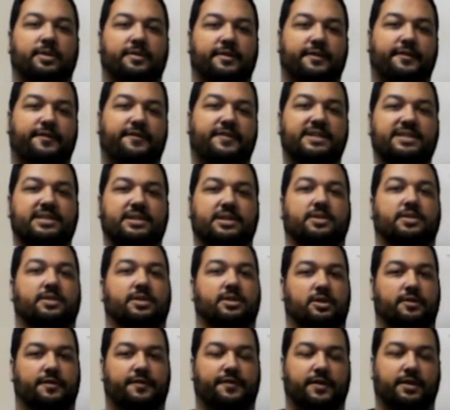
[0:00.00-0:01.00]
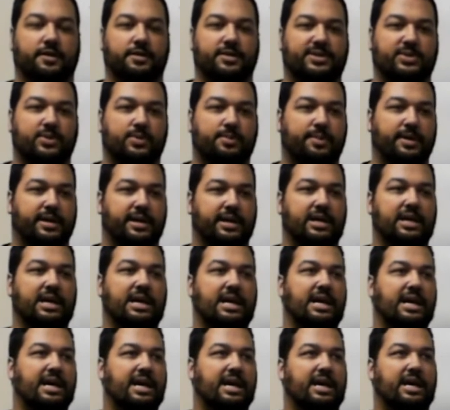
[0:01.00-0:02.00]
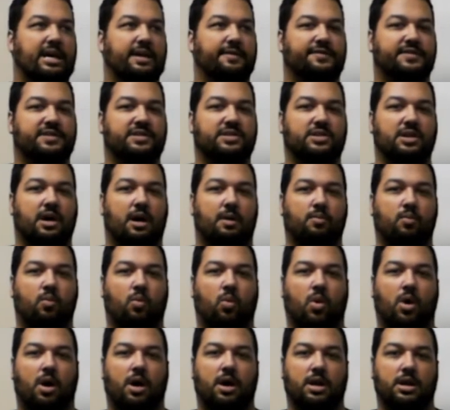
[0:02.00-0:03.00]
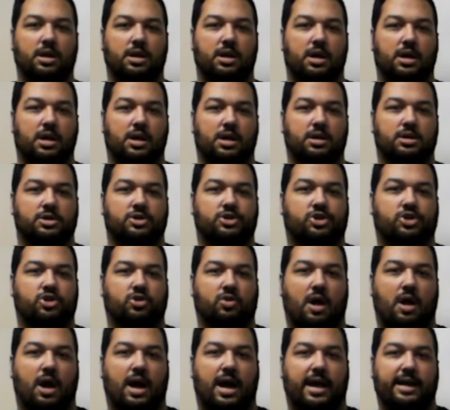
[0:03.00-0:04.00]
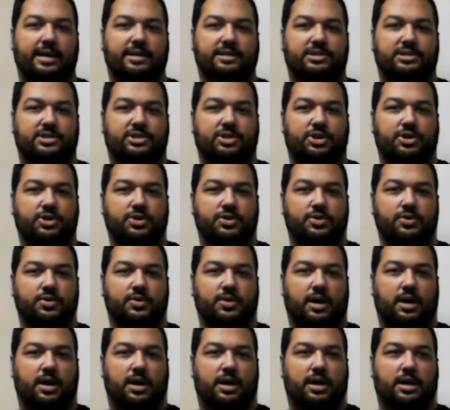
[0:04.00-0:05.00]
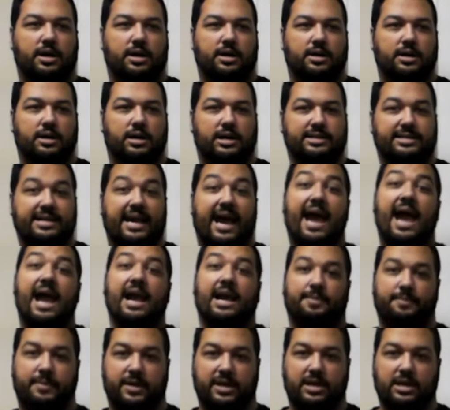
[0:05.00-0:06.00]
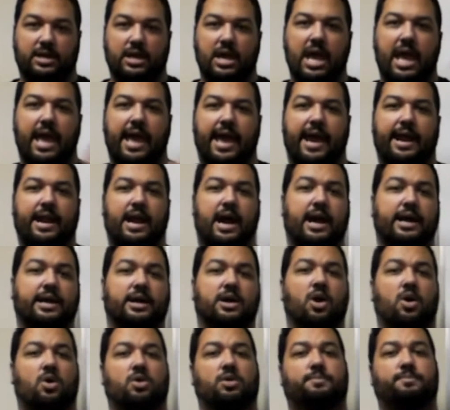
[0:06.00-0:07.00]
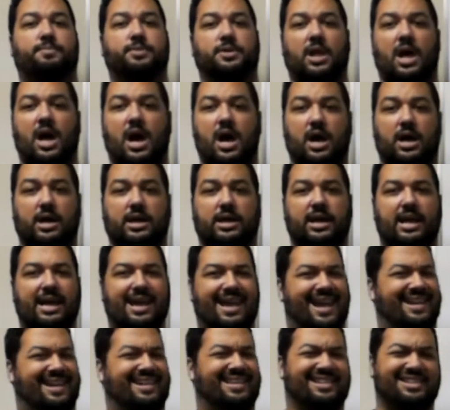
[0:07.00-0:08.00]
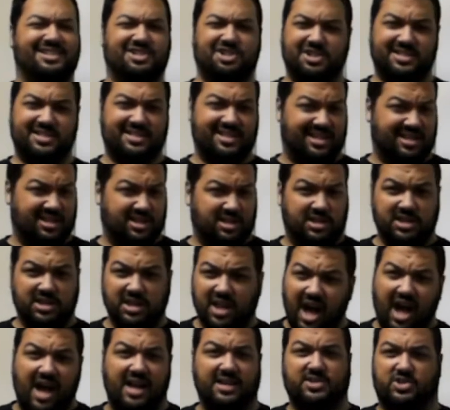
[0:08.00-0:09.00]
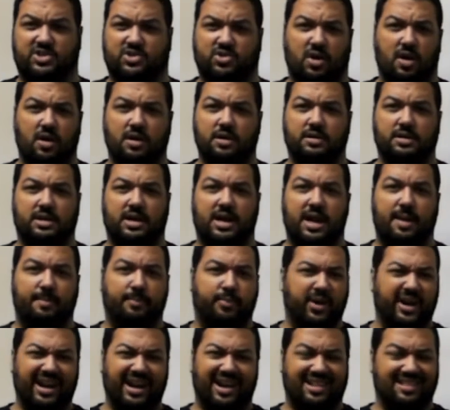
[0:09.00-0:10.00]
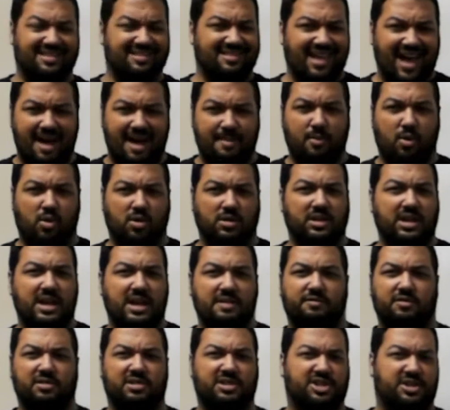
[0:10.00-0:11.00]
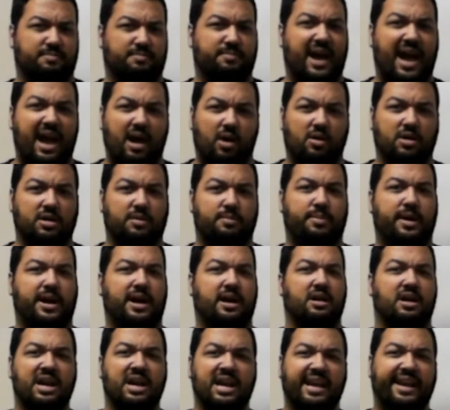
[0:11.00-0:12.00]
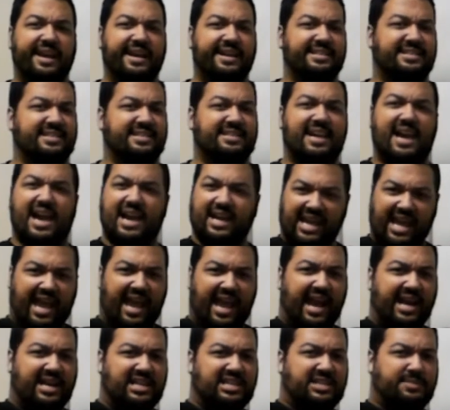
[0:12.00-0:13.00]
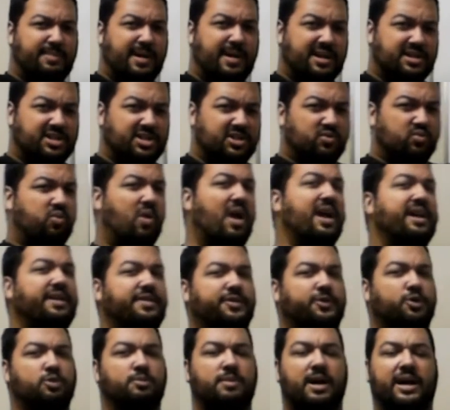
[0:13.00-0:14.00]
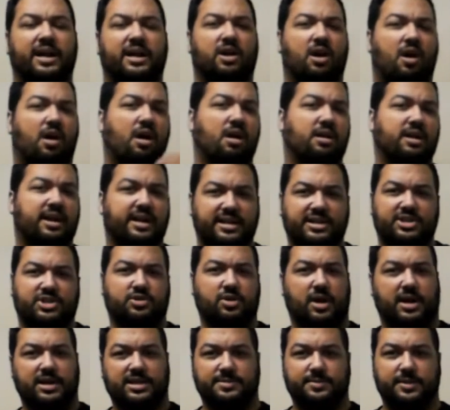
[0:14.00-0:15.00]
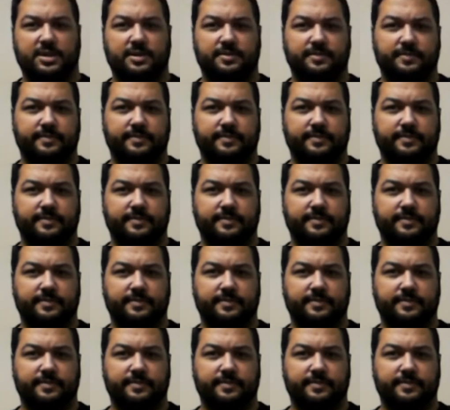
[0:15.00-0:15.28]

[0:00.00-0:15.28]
of a physical interference would be if someone tries to attack me and I go to block and he's just a lot stronger than I am, bringing a lot more leverage and power to bear in his attack, and he smashes right through my guard and he strikes me.